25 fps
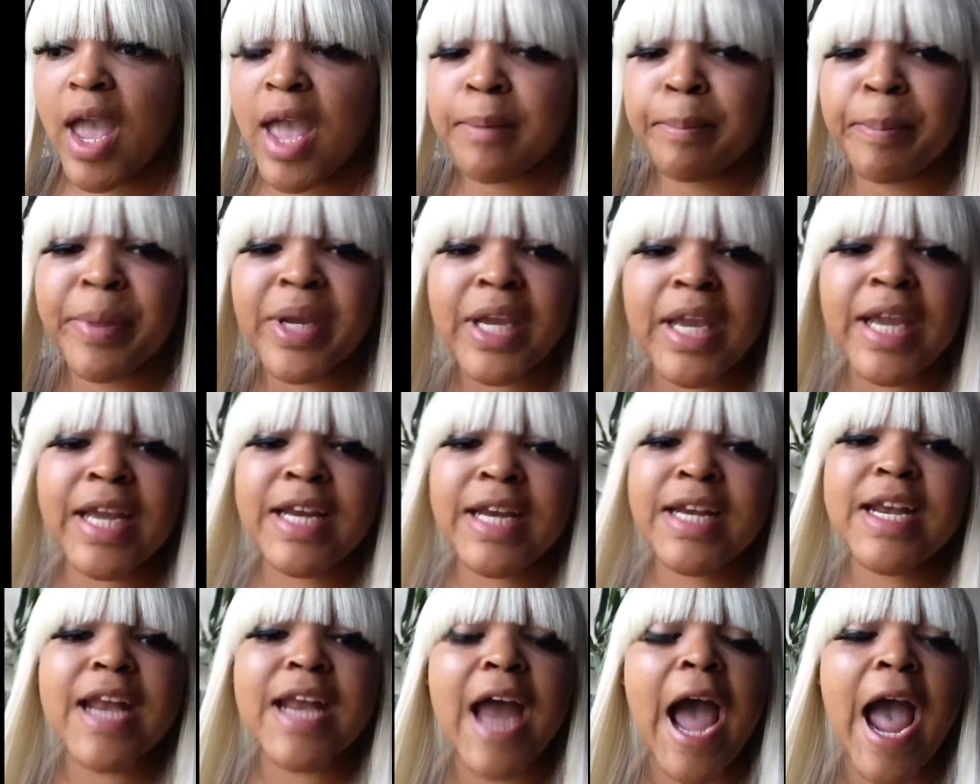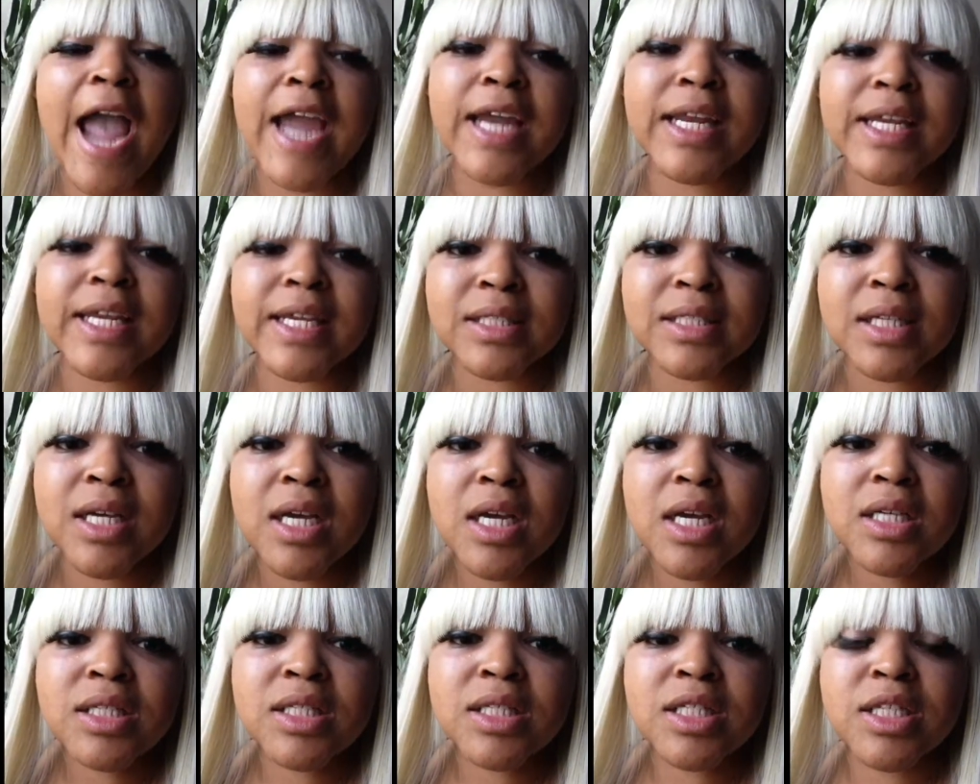being united
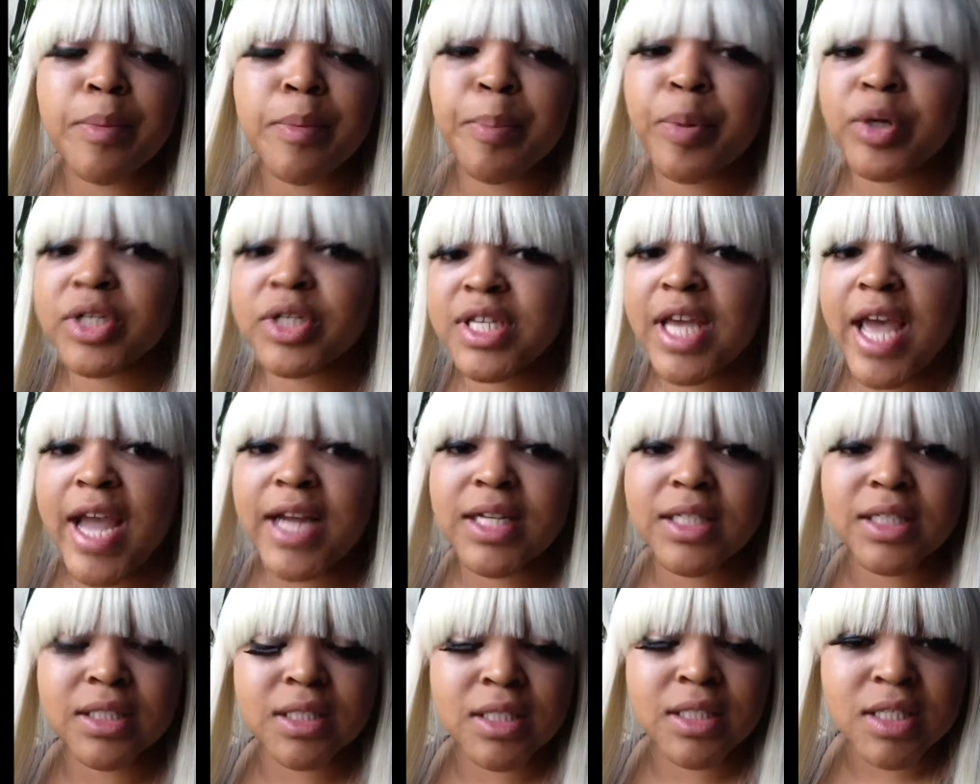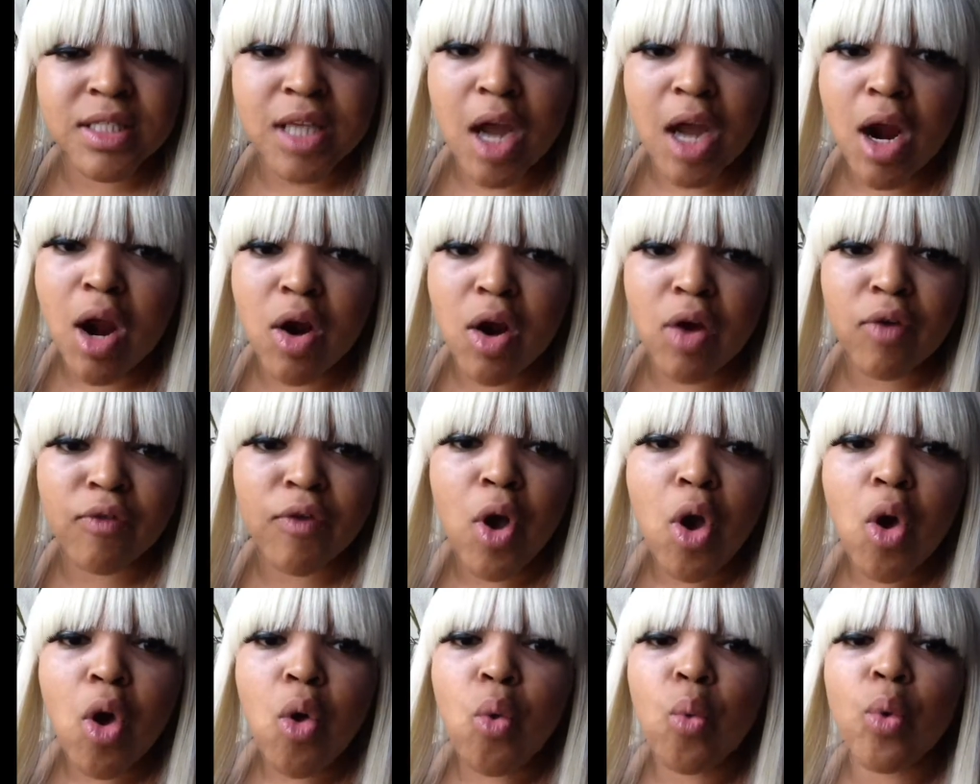to protect and serve,
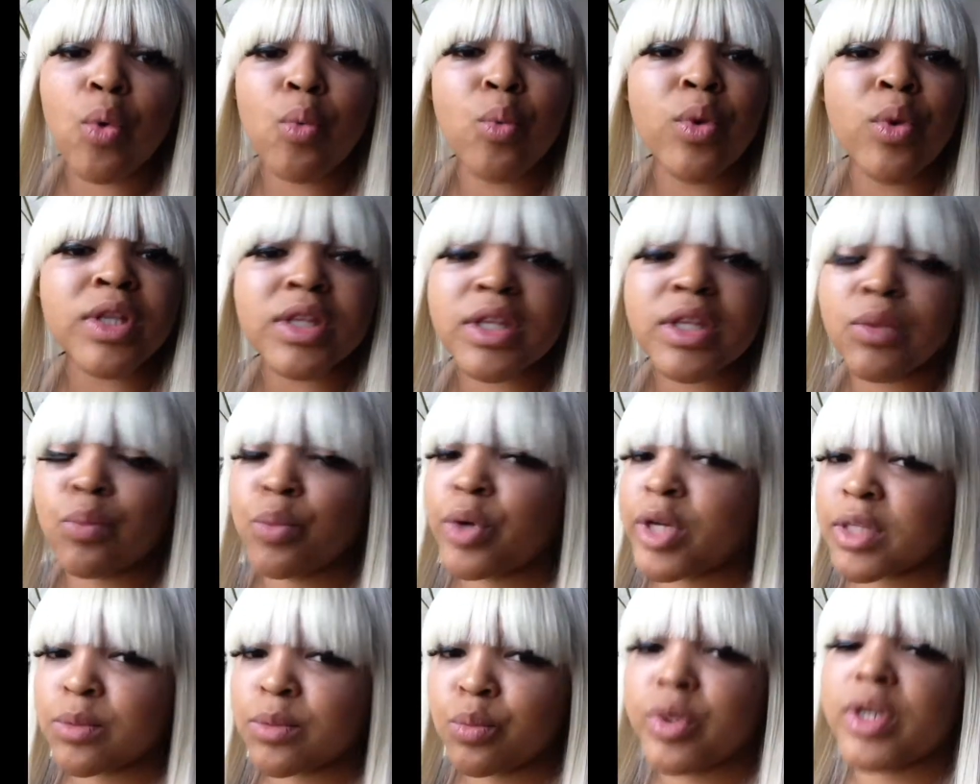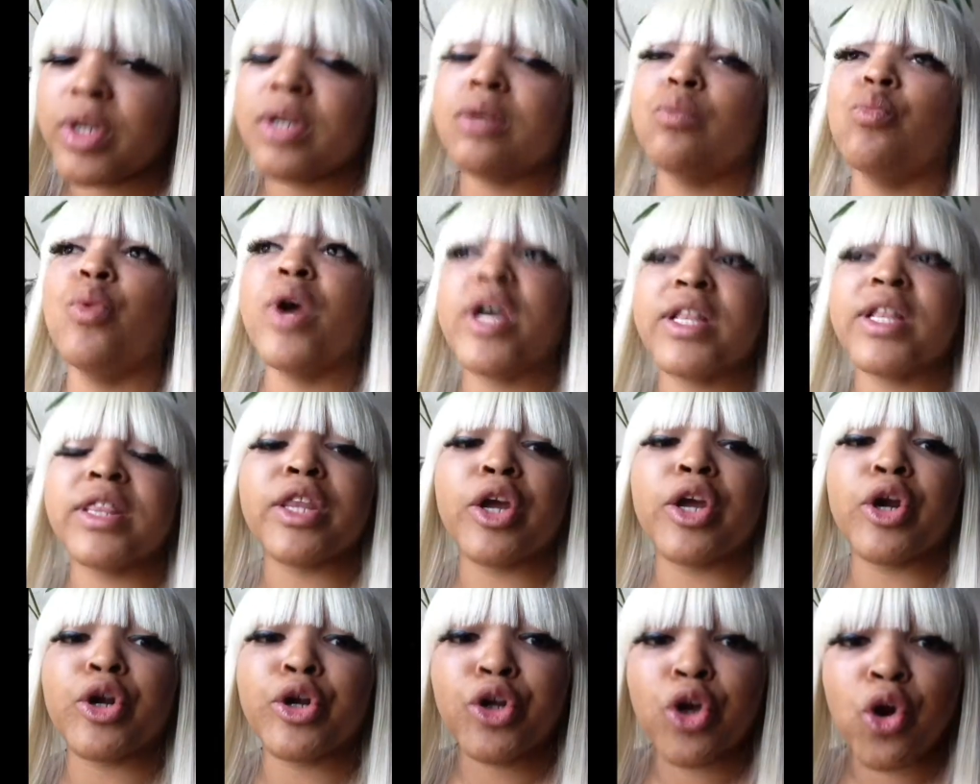when what
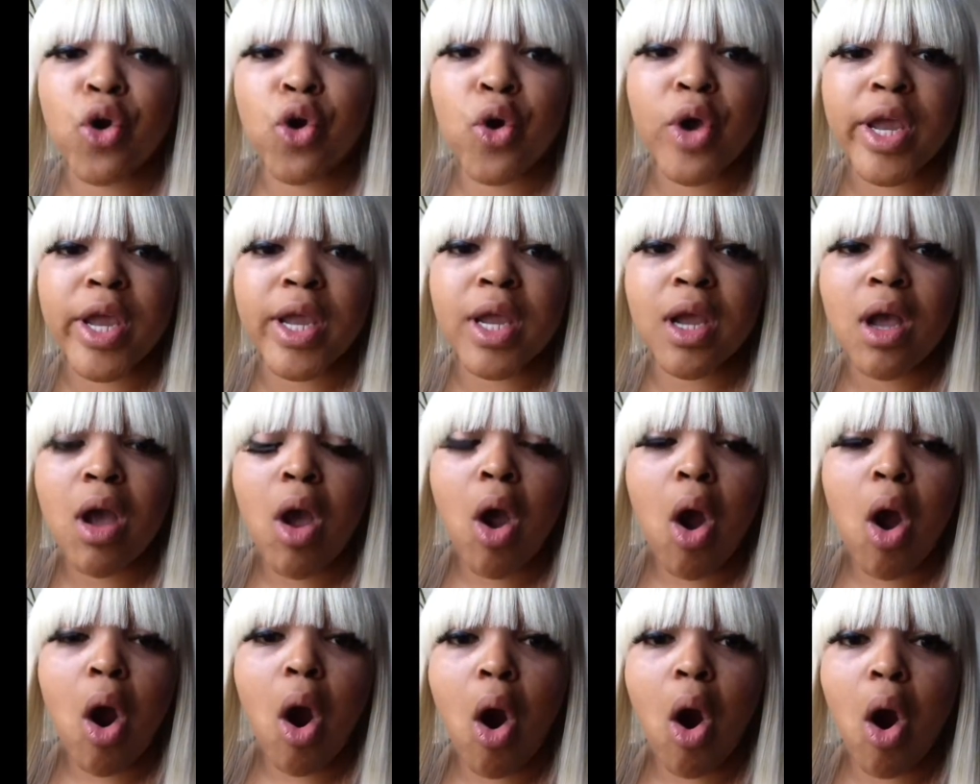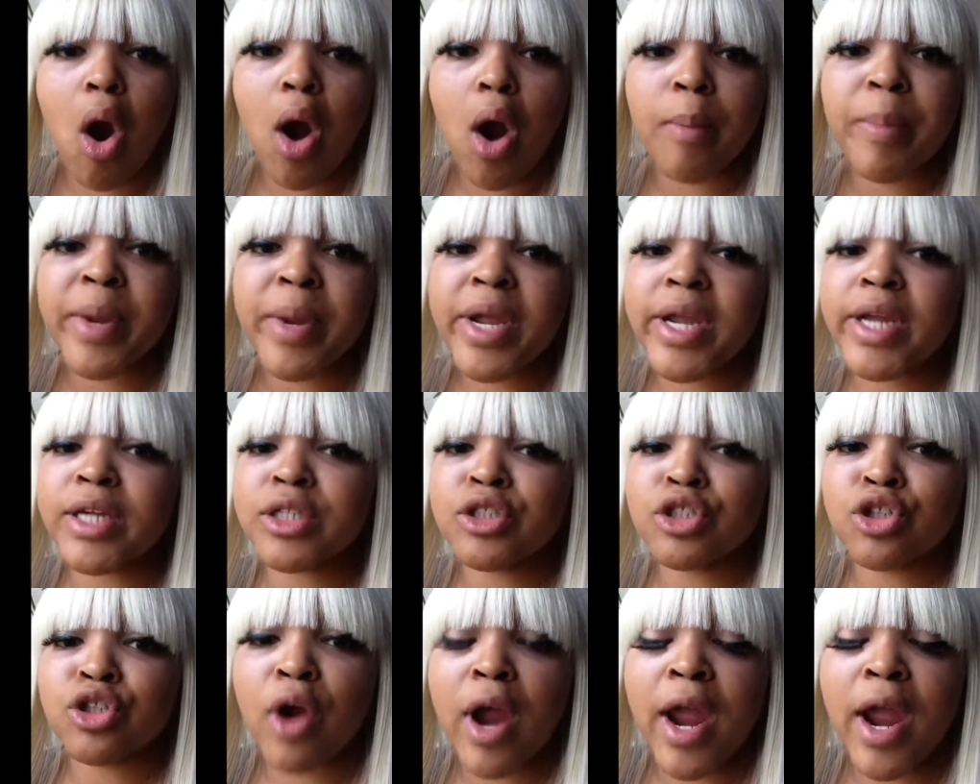they're doing are being
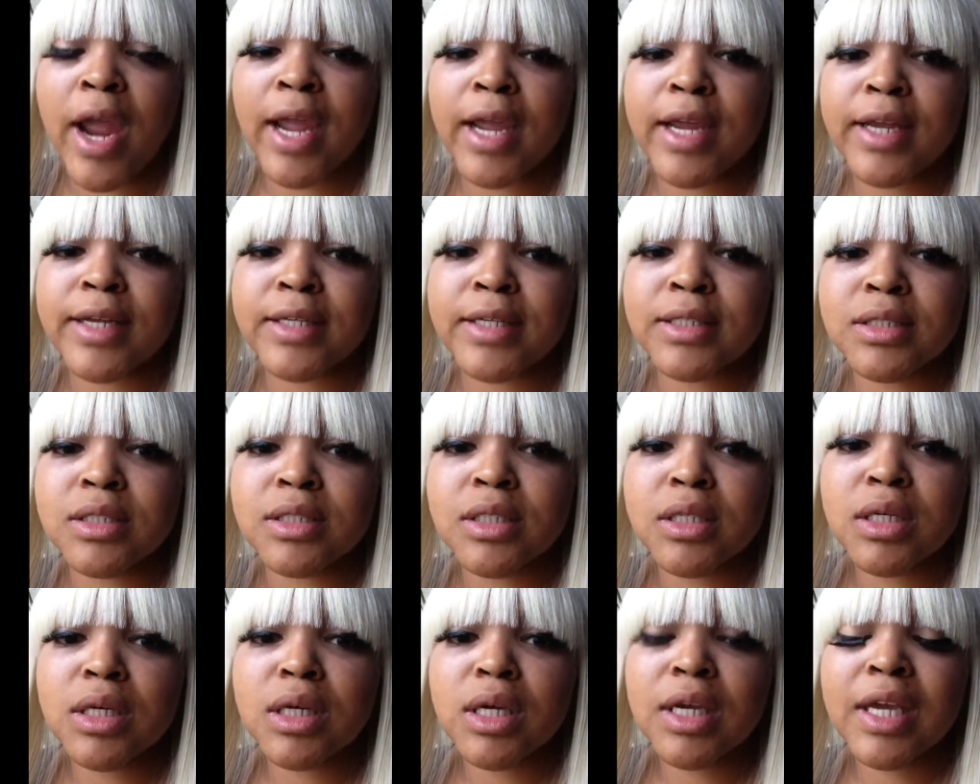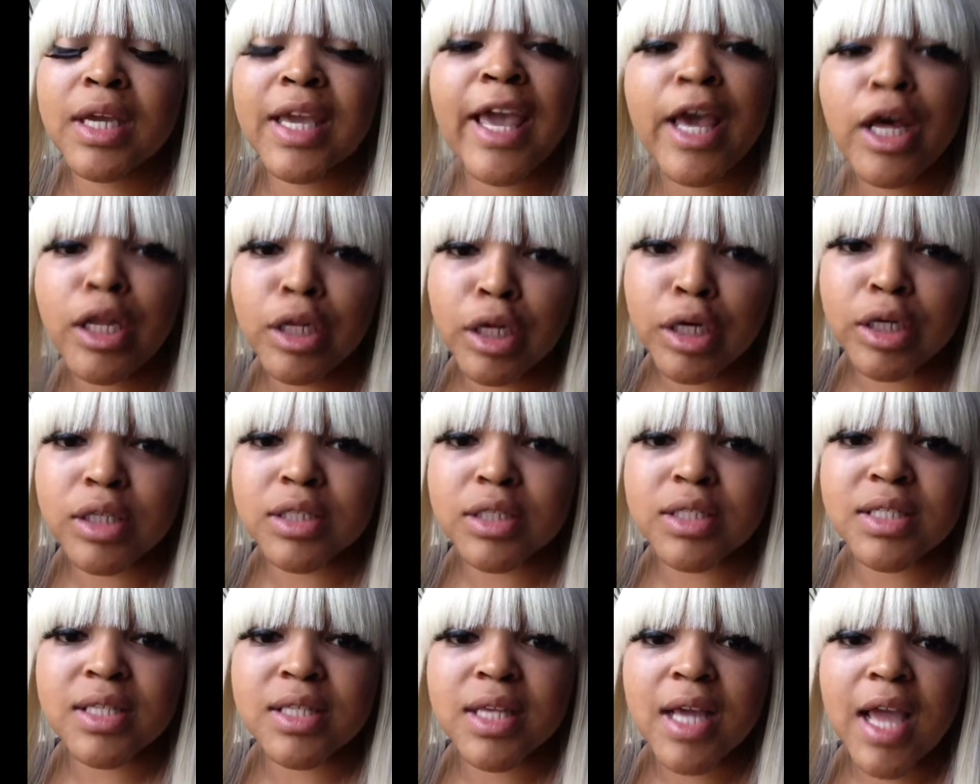trained
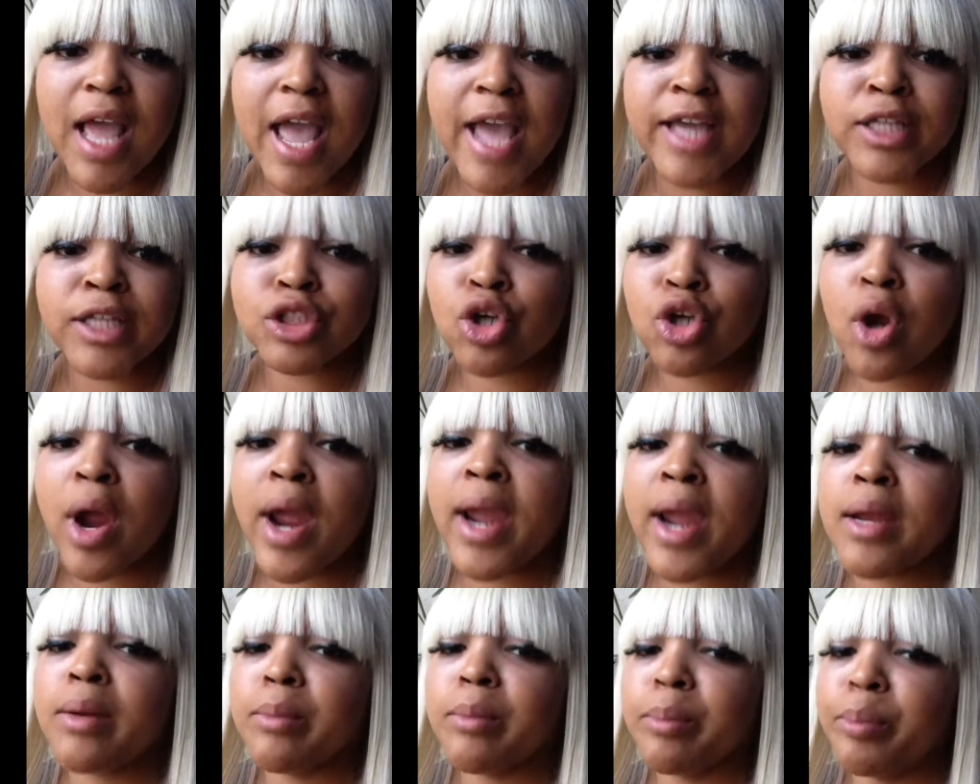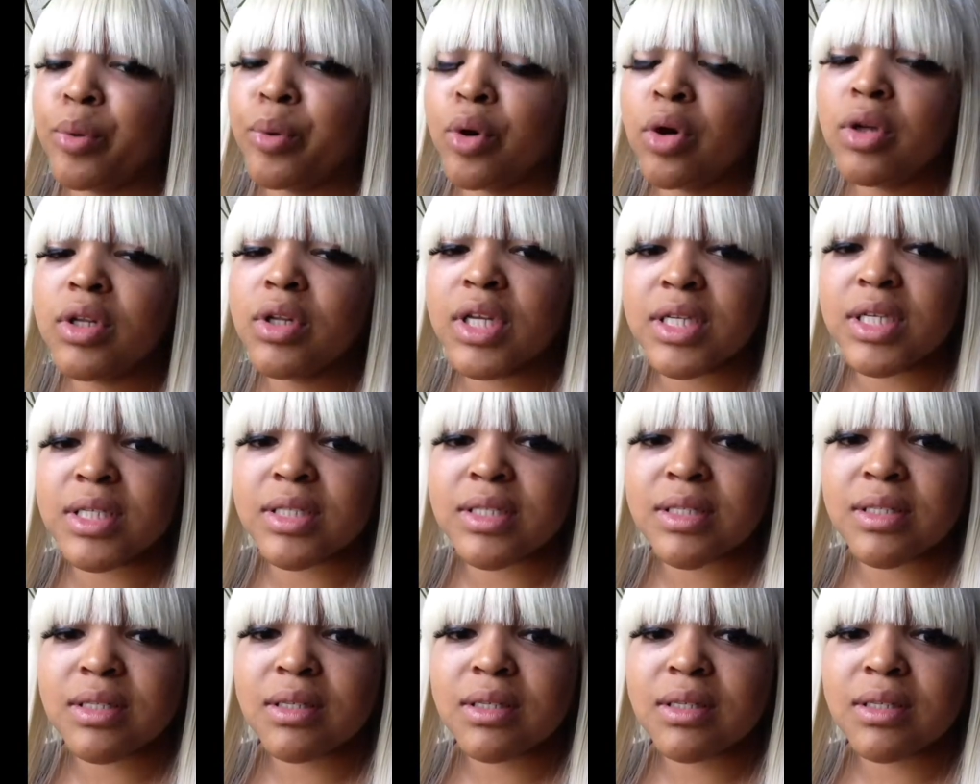killers and trained bullies.